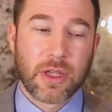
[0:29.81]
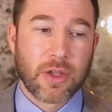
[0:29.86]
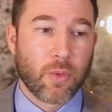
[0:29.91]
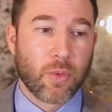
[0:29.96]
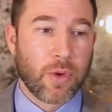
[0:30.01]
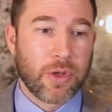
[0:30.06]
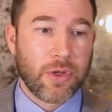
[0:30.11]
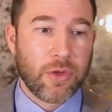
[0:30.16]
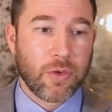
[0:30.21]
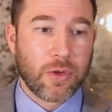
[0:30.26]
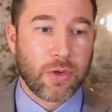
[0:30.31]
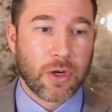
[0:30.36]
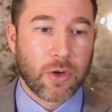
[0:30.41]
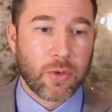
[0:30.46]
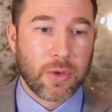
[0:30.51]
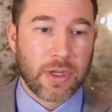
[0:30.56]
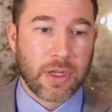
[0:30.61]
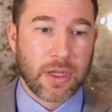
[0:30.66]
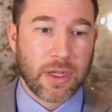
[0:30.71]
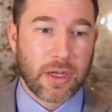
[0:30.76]
When you go
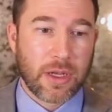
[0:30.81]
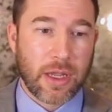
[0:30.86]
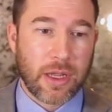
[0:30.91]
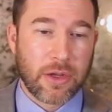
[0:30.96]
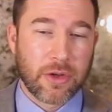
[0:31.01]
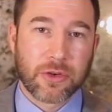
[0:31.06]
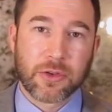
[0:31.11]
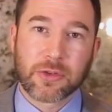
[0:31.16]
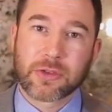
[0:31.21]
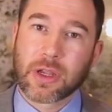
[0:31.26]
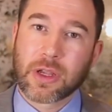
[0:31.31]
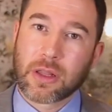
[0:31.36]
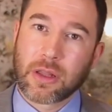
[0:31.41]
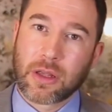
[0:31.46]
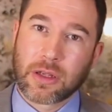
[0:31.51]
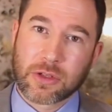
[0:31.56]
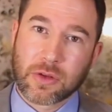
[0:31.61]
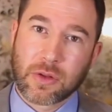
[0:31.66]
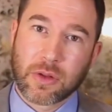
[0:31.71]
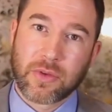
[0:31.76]
and get a
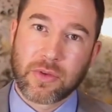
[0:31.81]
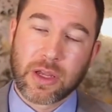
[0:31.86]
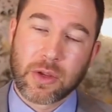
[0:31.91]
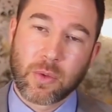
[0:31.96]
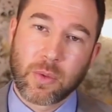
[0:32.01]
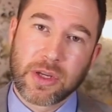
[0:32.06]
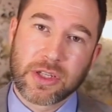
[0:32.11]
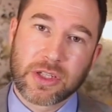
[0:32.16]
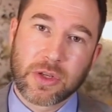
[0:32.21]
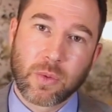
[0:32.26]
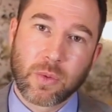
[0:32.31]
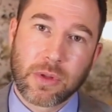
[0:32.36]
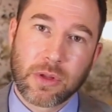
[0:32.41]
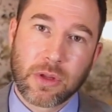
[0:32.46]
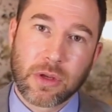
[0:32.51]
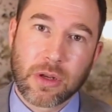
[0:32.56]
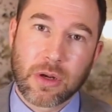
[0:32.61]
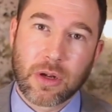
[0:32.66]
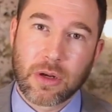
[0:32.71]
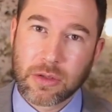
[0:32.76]
neuropsychological evaluation, we look
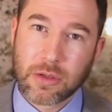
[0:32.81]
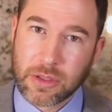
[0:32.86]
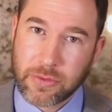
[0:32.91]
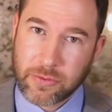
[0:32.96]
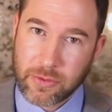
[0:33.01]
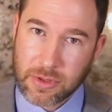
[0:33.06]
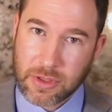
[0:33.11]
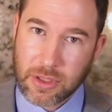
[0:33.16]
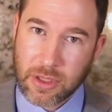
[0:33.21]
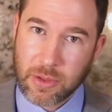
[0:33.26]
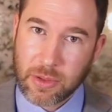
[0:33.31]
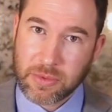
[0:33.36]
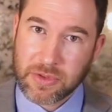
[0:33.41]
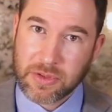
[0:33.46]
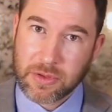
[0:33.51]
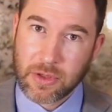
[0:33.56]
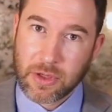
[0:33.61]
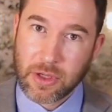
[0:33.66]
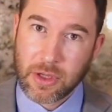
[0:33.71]
at all different types.